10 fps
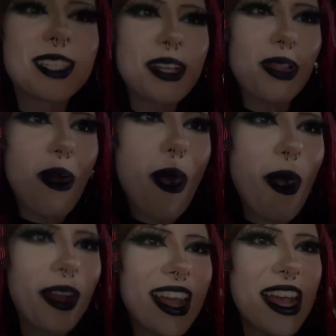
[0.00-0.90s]
too
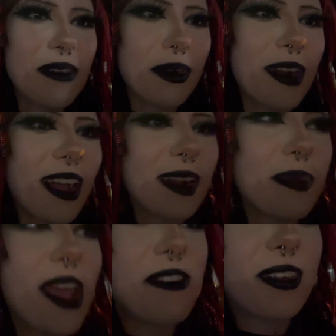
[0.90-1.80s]
long and we're not gonna
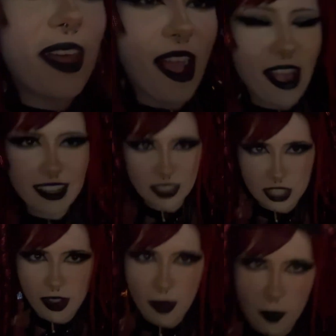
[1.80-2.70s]
pay for that.
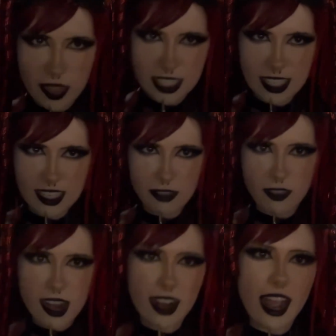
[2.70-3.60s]
So this is
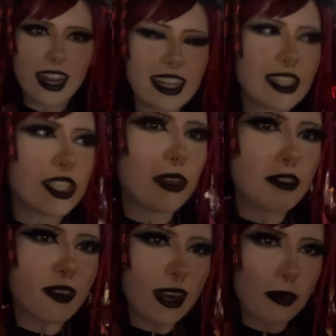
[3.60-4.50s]
I didn't show the
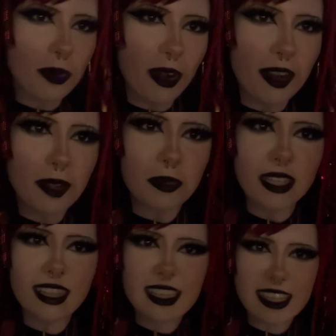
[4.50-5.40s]
final product,
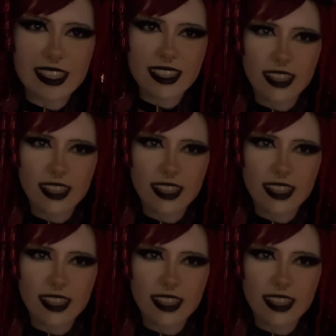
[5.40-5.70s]
but this is